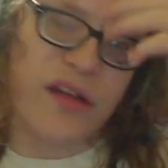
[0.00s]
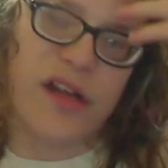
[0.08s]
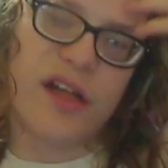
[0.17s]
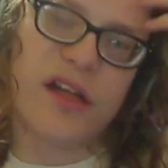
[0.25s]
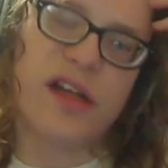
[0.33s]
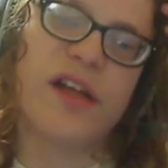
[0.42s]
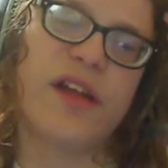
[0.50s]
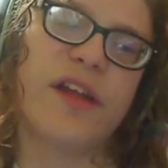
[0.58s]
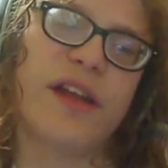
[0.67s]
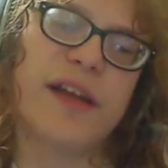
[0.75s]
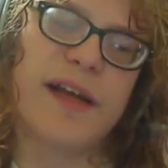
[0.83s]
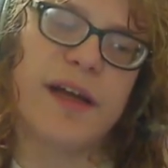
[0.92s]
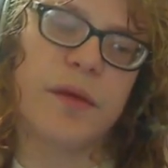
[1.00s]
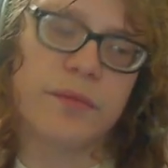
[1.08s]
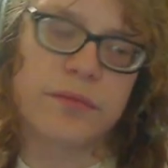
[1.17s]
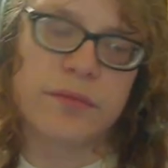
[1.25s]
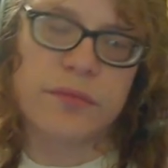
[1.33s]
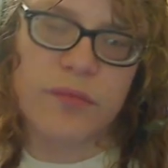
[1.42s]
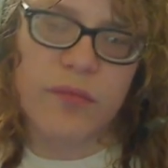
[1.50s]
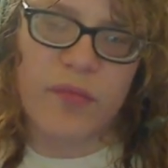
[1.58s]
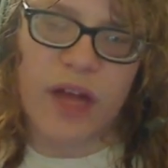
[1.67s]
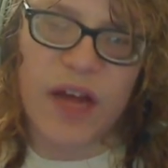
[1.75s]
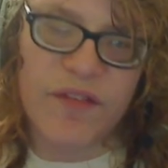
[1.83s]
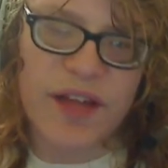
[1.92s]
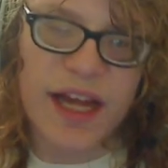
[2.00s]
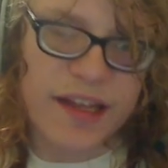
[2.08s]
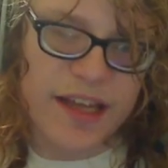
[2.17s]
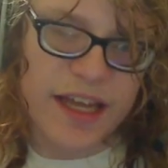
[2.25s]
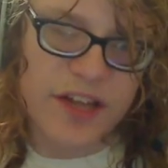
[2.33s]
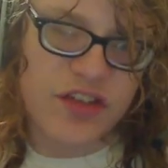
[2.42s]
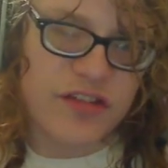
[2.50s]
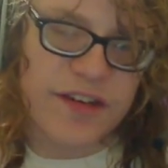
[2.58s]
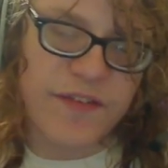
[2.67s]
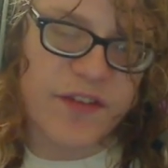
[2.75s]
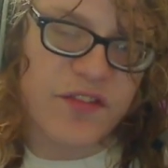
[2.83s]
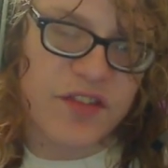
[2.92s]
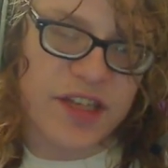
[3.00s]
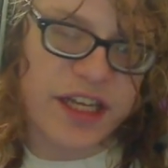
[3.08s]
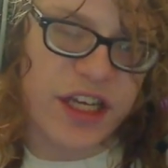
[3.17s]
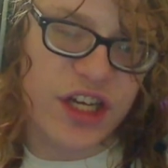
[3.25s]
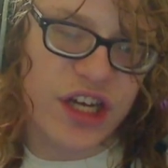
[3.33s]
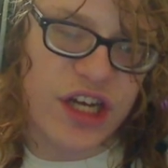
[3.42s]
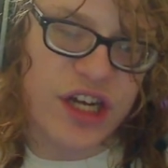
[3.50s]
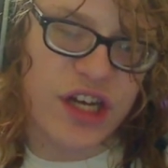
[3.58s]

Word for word: uh, yeah, I've got cancer at 15.